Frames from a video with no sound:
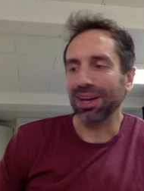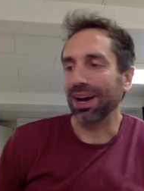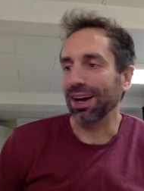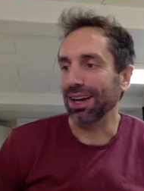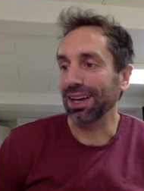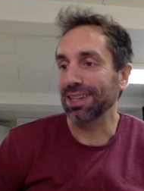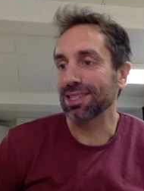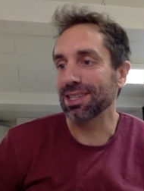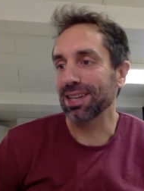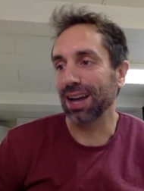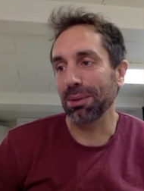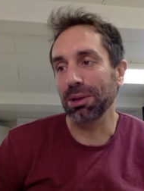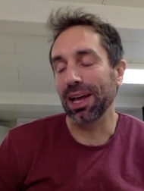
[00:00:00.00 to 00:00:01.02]
Yeah. Yeah. It,
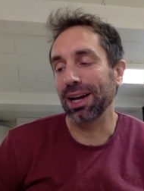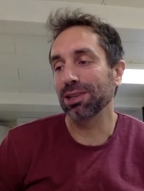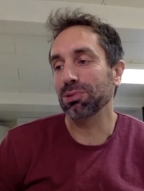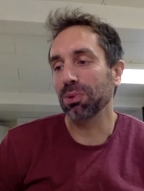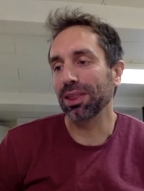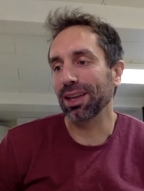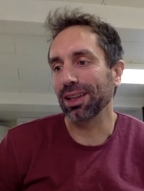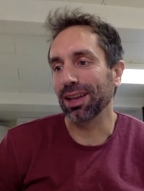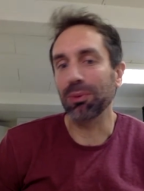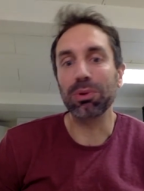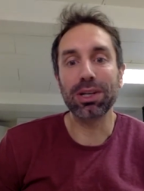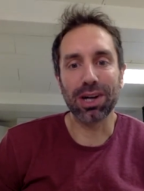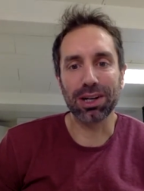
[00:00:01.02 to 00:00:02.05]
I mean, that is one thing
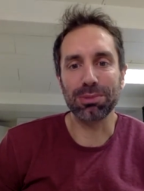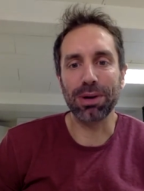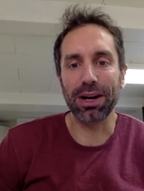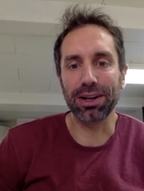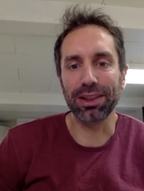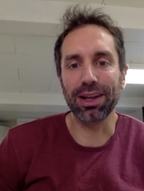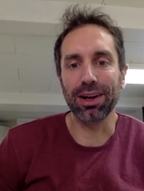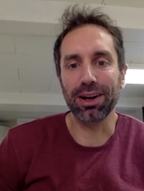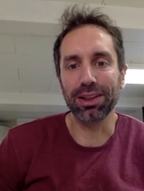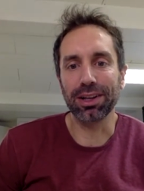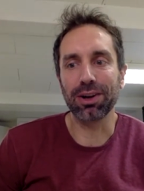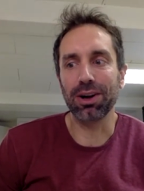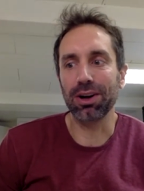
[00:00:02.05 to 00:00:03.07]
that we talked about on the
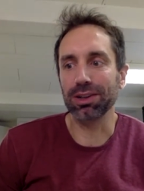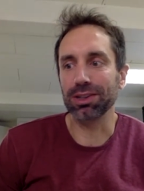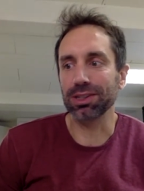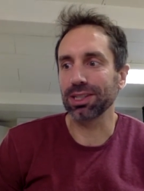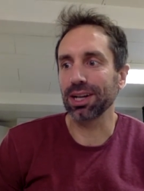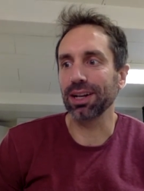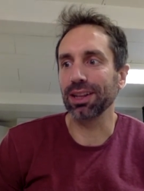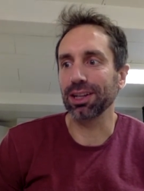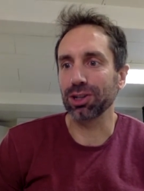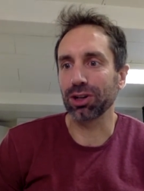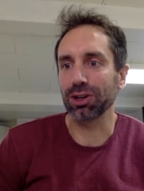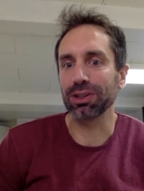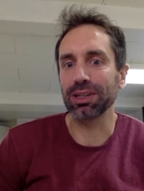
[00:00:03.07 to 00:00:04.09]
on the call, just kind of the
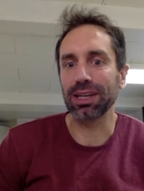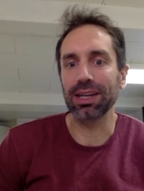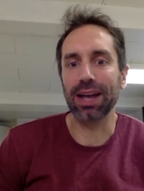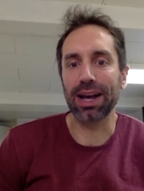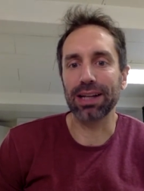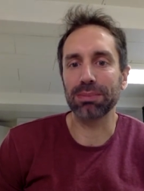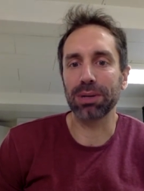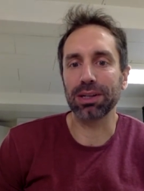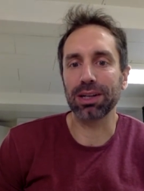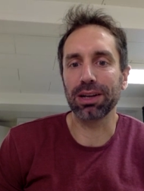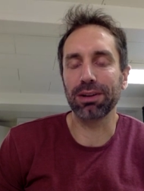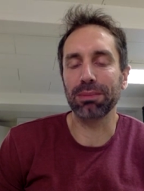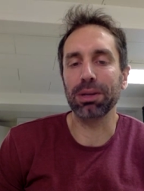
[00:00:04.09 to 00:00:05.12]
turnkey aspect
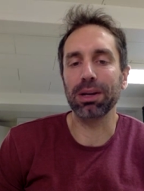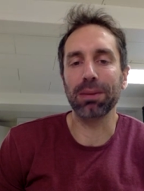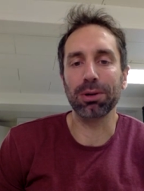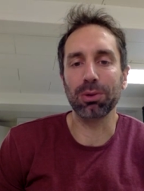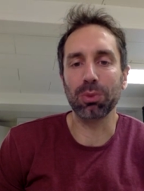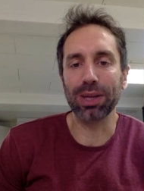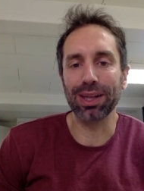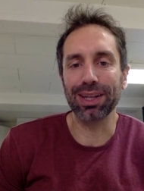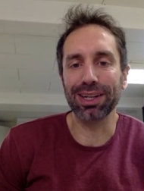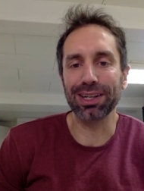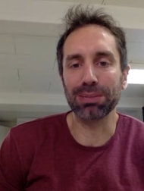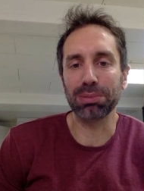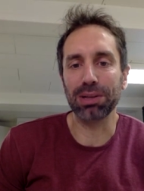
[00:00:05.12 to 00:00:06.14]
of it, being able to wheel it
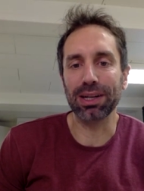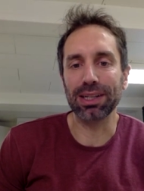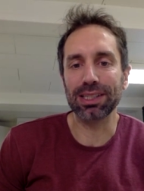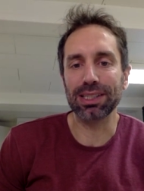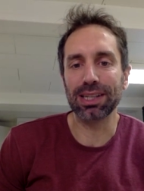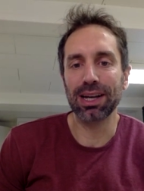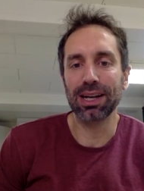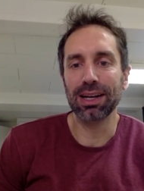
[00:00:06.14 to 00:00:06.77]
into place.